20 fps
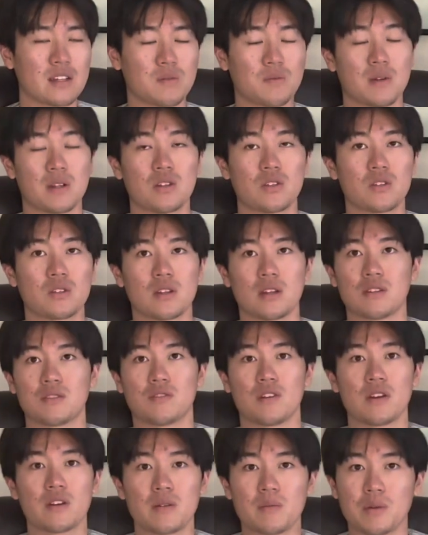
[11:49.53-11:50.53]
But it's
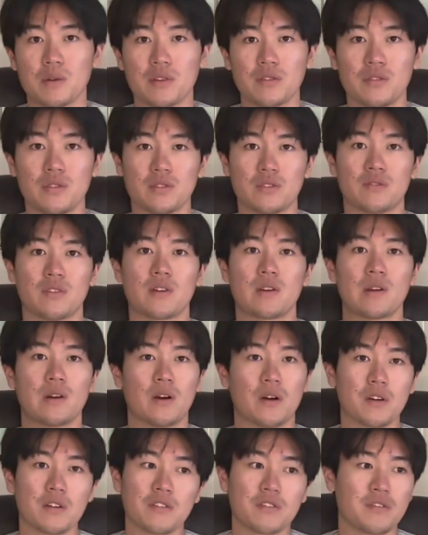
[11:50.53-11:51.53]
very beautiful. It's very
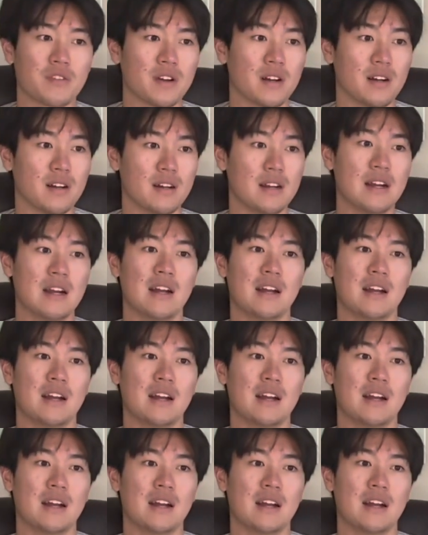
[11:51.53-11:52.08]
heartfelt.